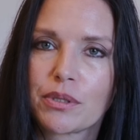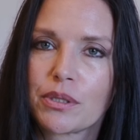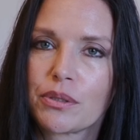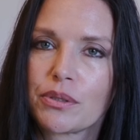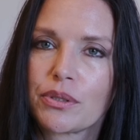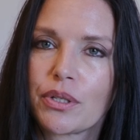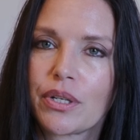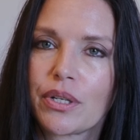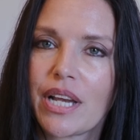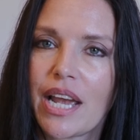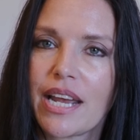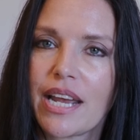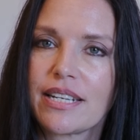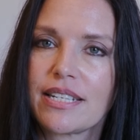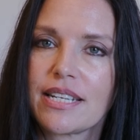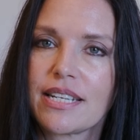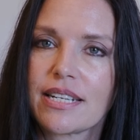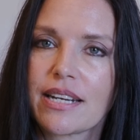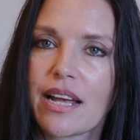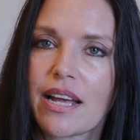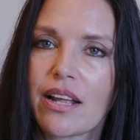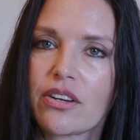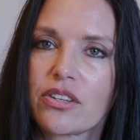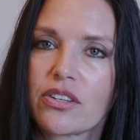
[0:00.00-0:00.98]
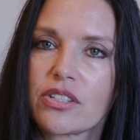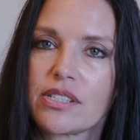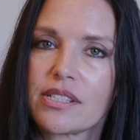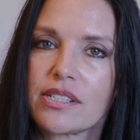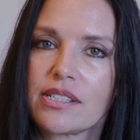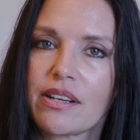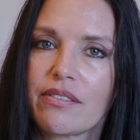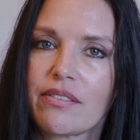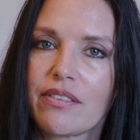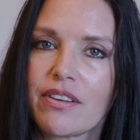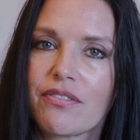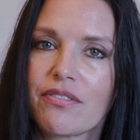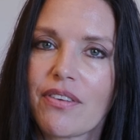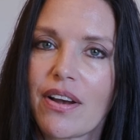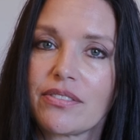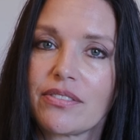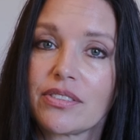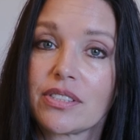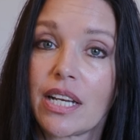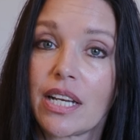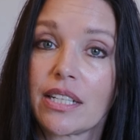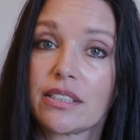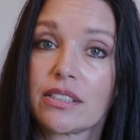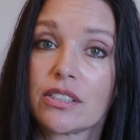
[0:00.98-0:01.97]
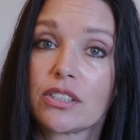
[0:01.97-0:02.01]
it was only
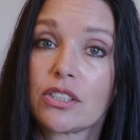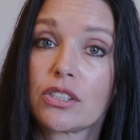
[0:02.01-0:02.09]
$18.75.